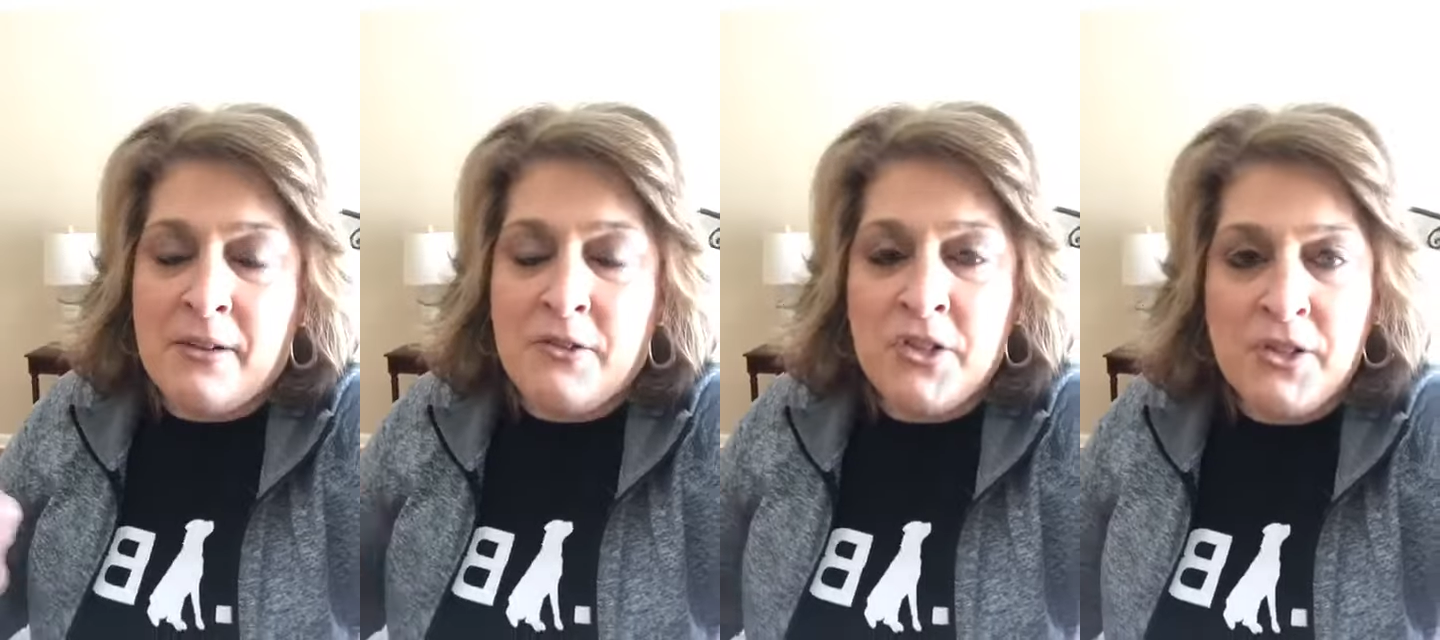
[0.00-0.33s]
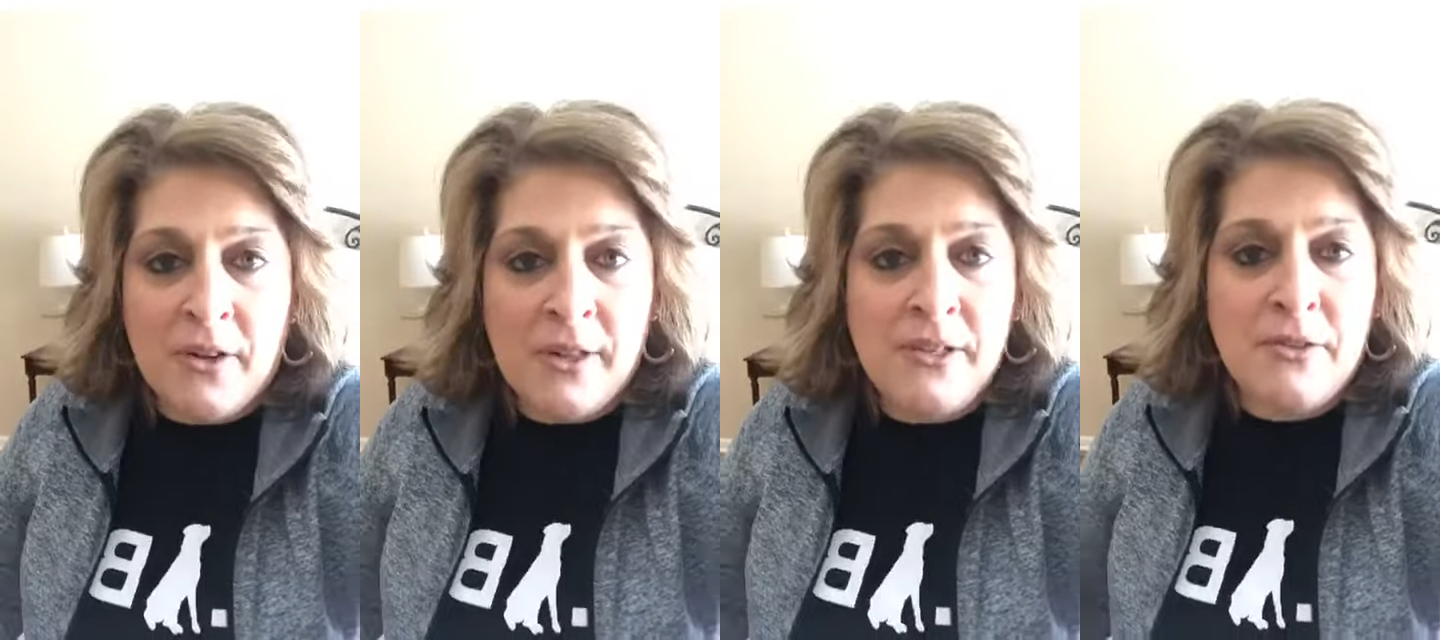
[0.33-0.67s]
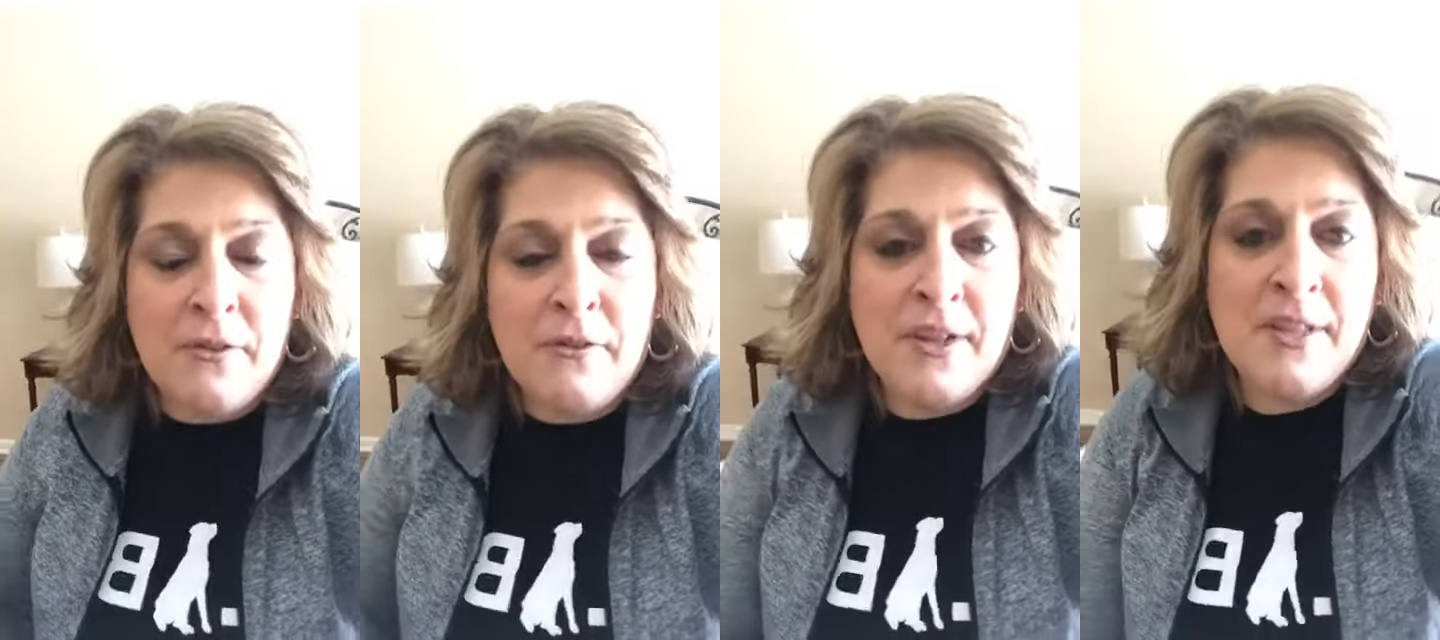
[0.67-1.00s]
I was just talking
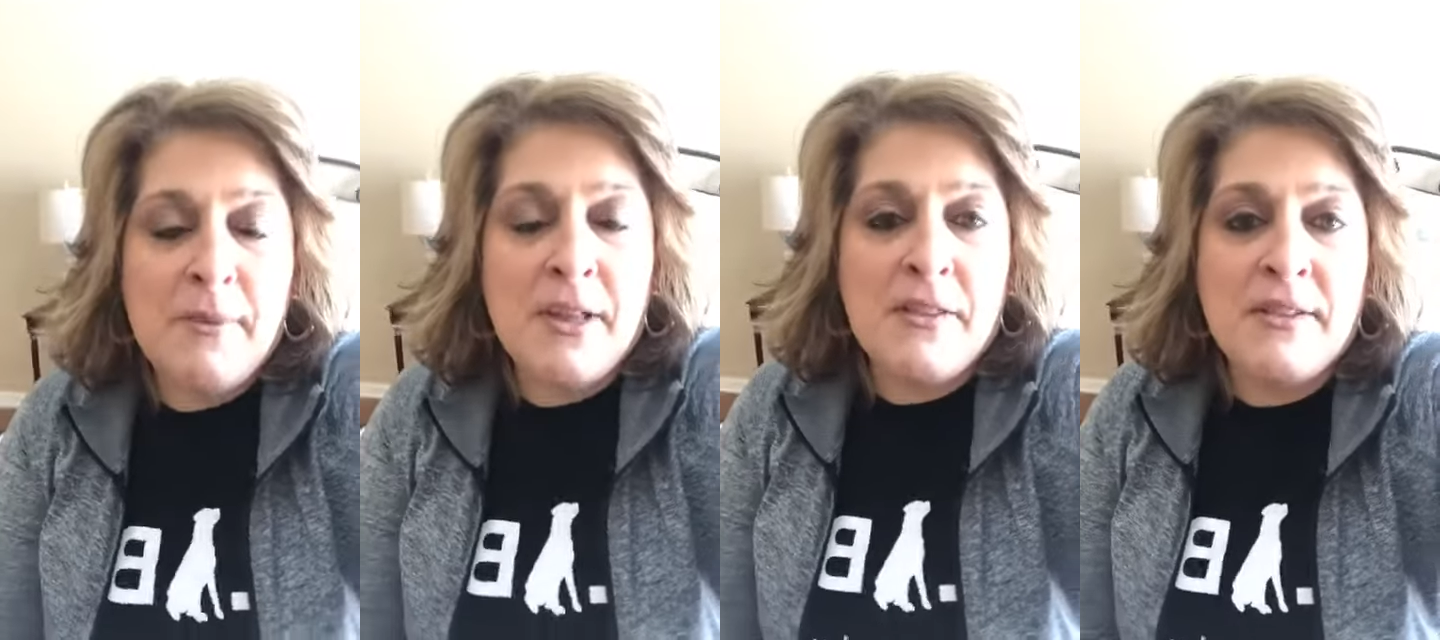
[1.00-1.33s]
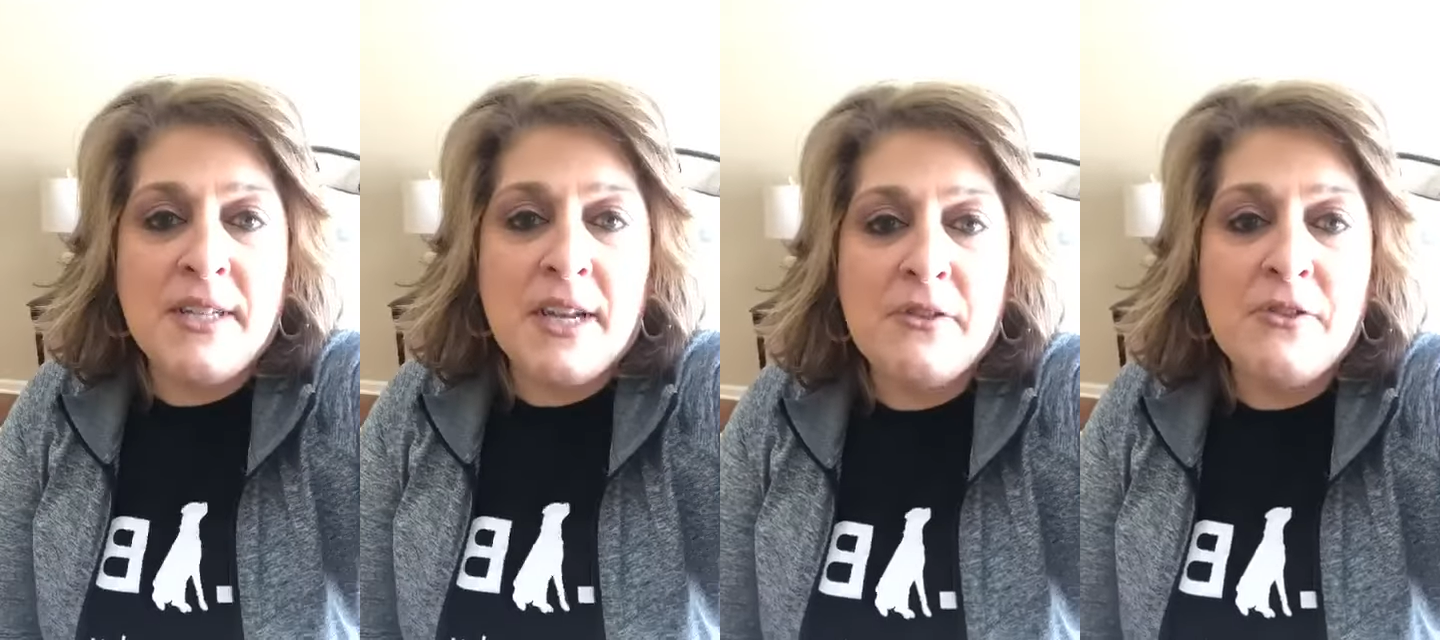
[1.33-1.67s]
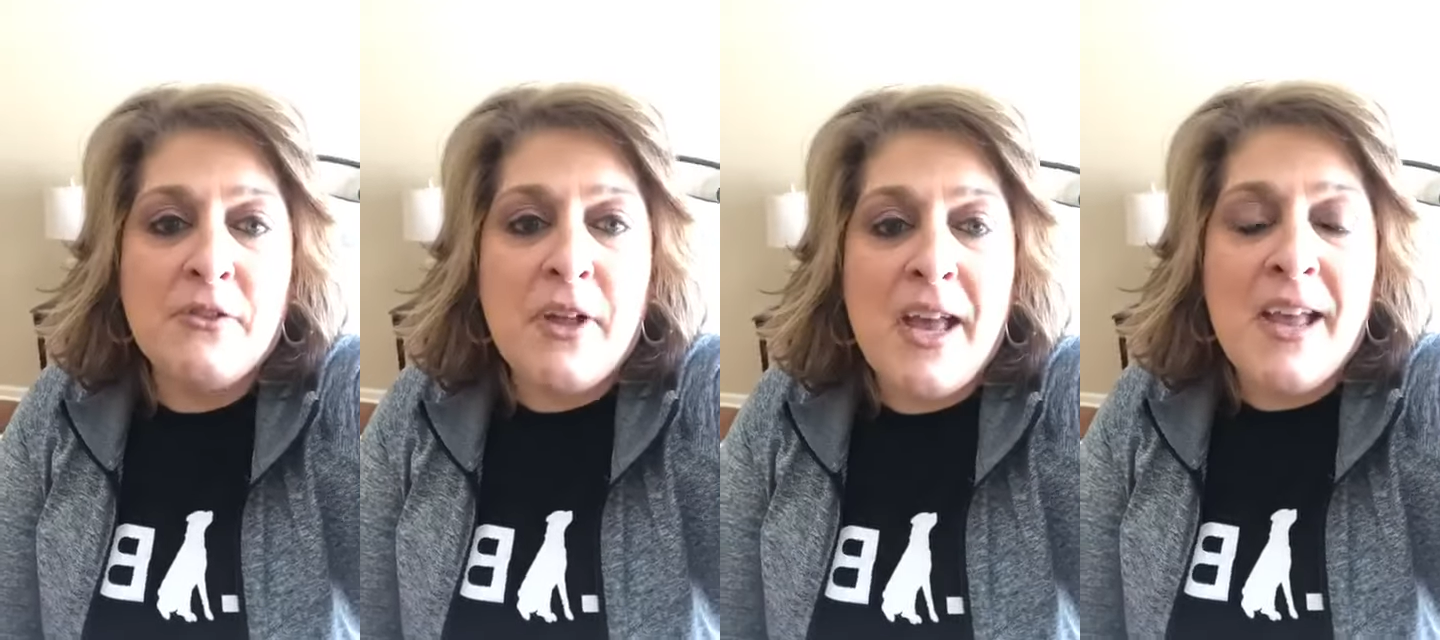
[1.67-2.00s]
to a friend about this
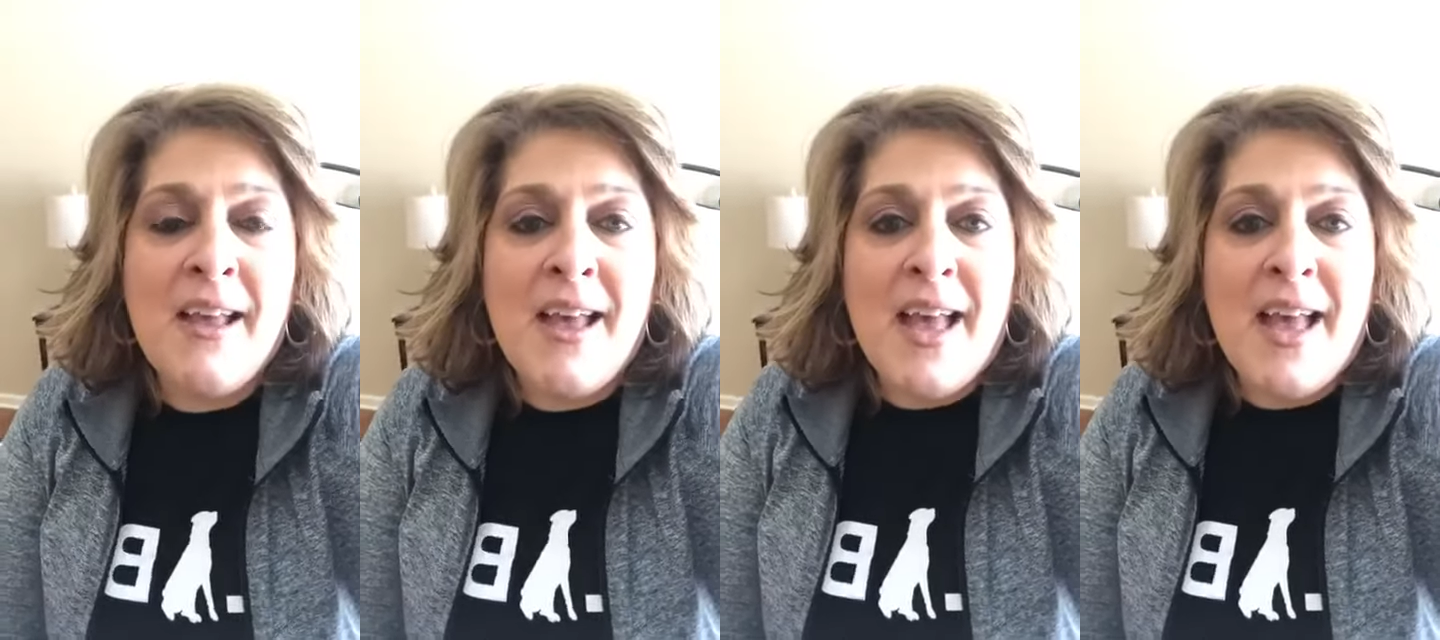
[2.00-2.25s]
yesterday.